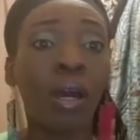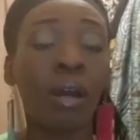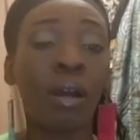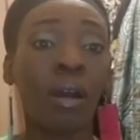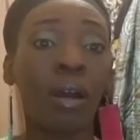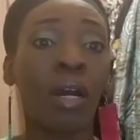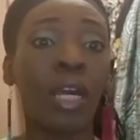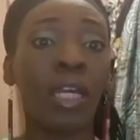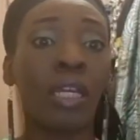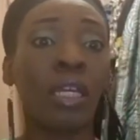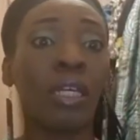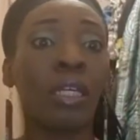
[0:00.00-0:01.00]

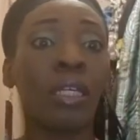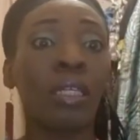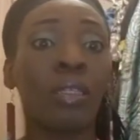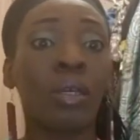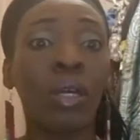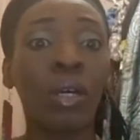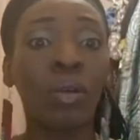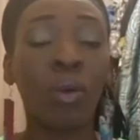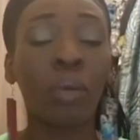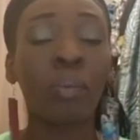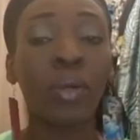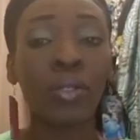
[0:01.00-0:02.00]
And
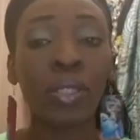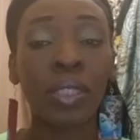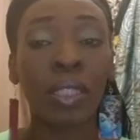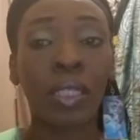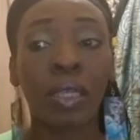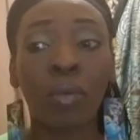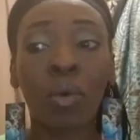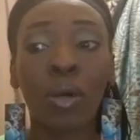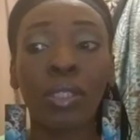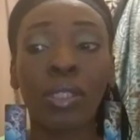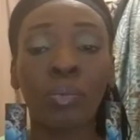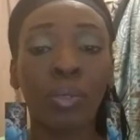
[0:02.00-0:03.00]
one person said that
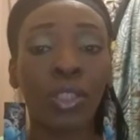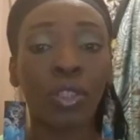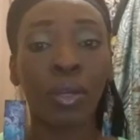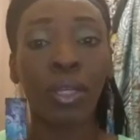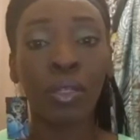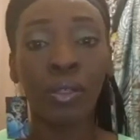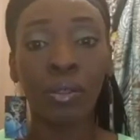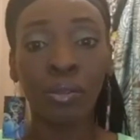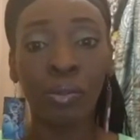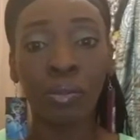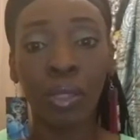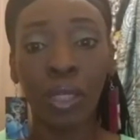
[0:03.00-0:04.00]
once the betrayal
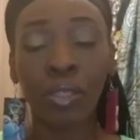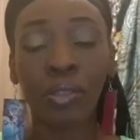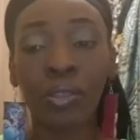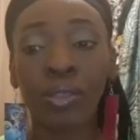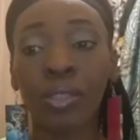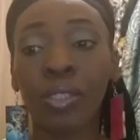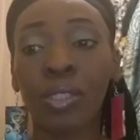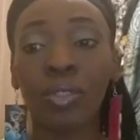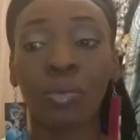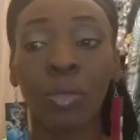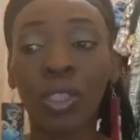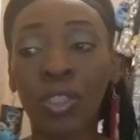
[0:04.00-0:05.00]
enters the
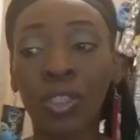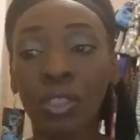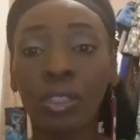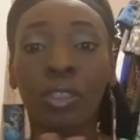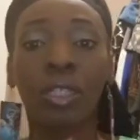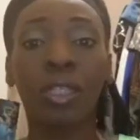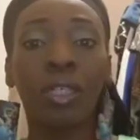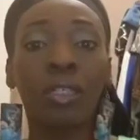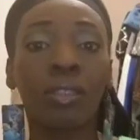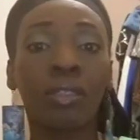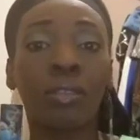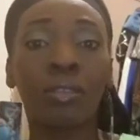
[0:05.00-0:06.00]
situation,
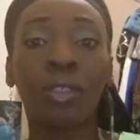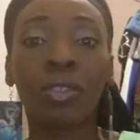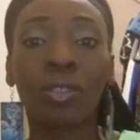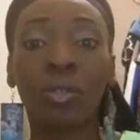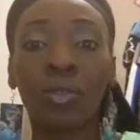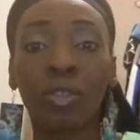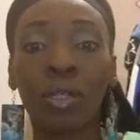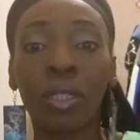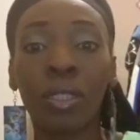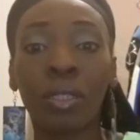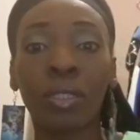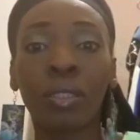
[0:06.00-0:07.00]
then there's no
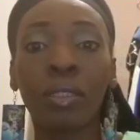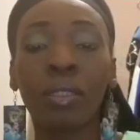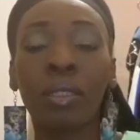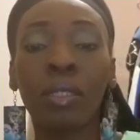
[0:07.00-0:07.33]
trust.